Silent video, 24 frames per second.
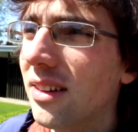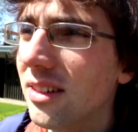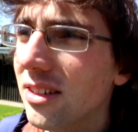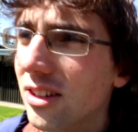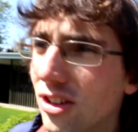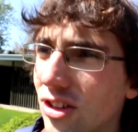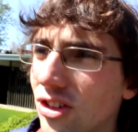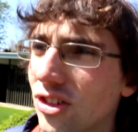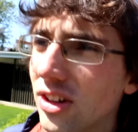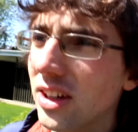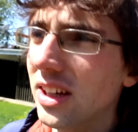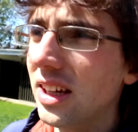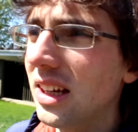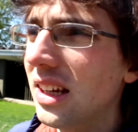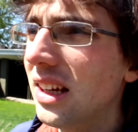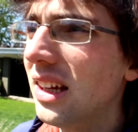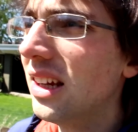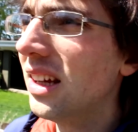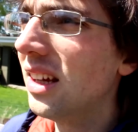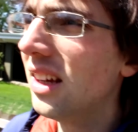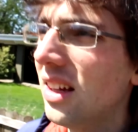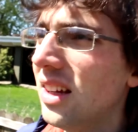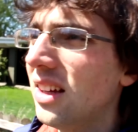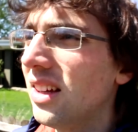industry,
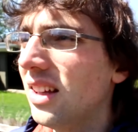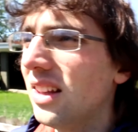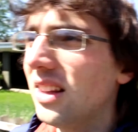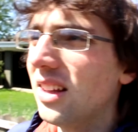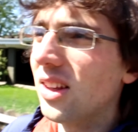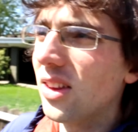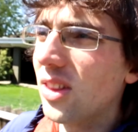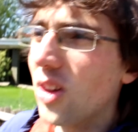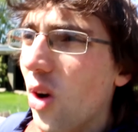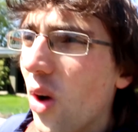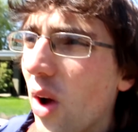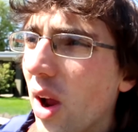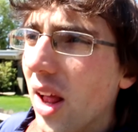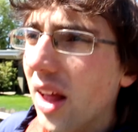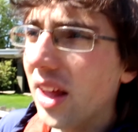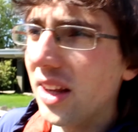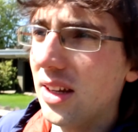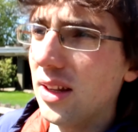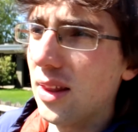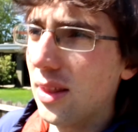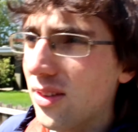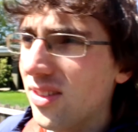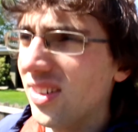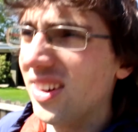the oil
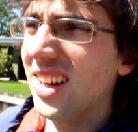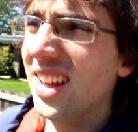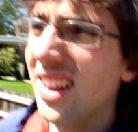industry.